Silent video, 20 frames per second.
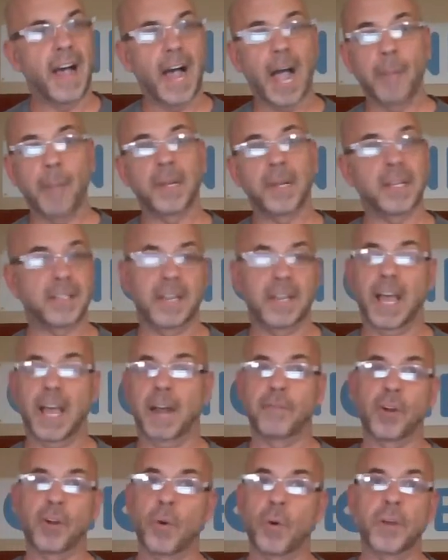I'm going to not
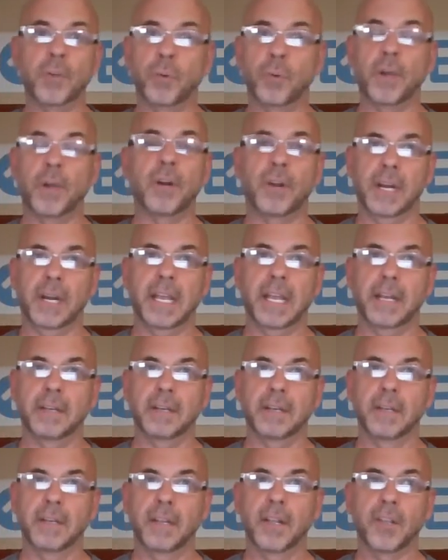ever go on Twitter
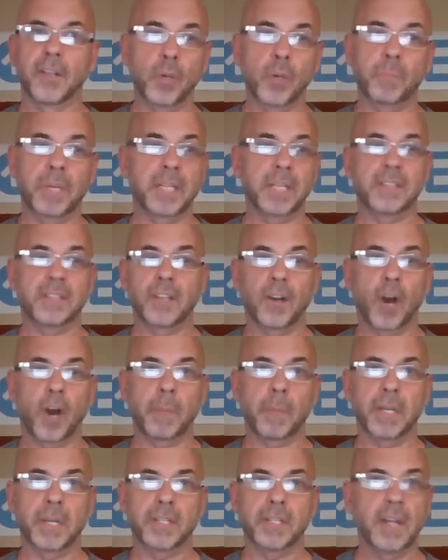again. You piece of
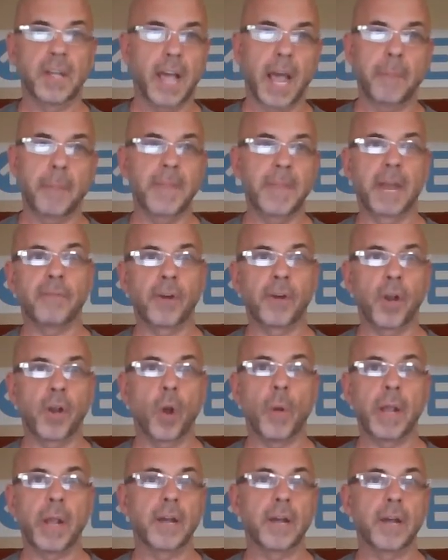garbage. I'm never
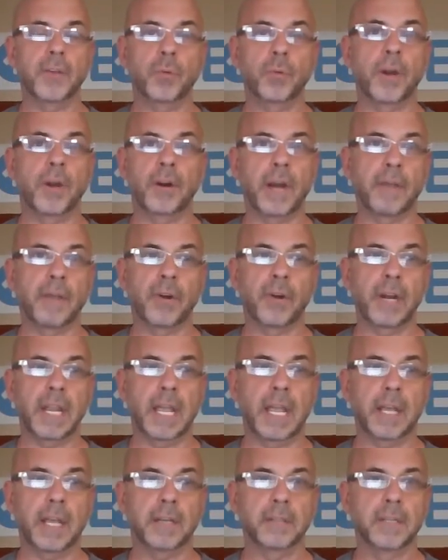going on Twitter ever
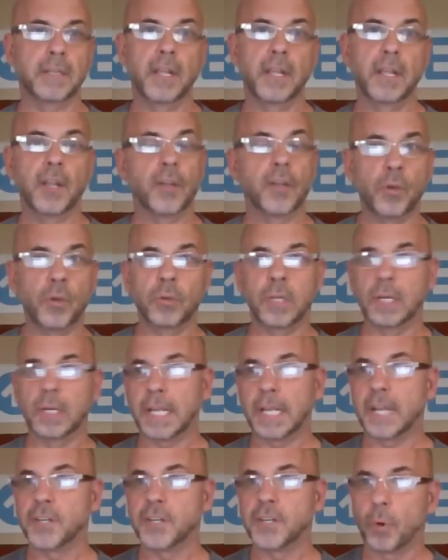again. You
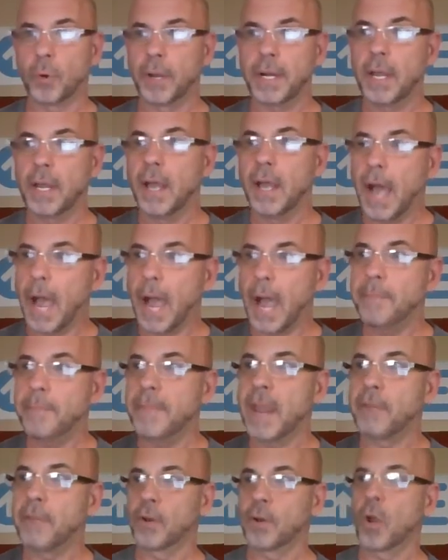little Android, I'm
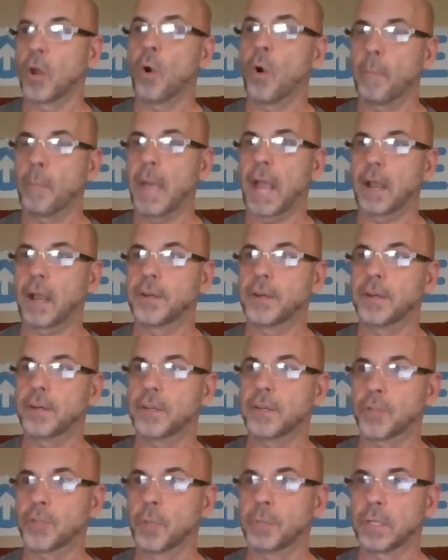never going back on
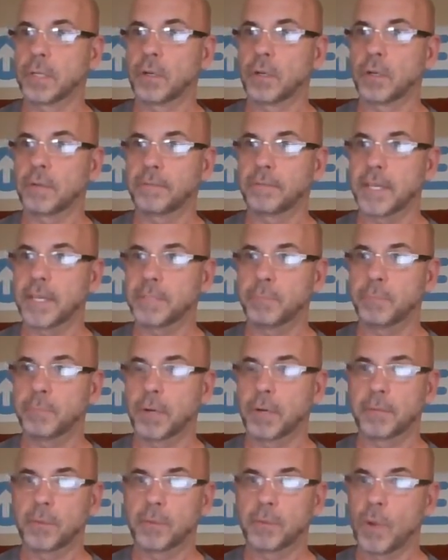your stupid little
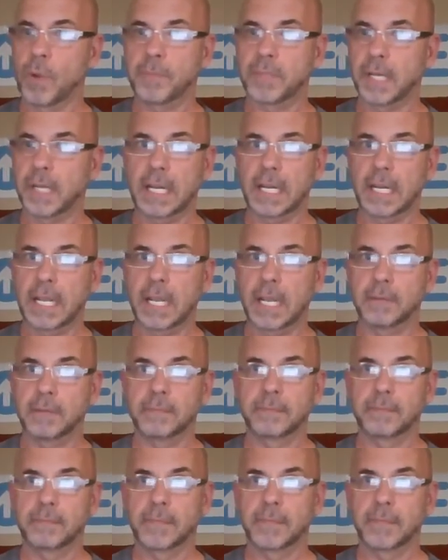Facebook website again.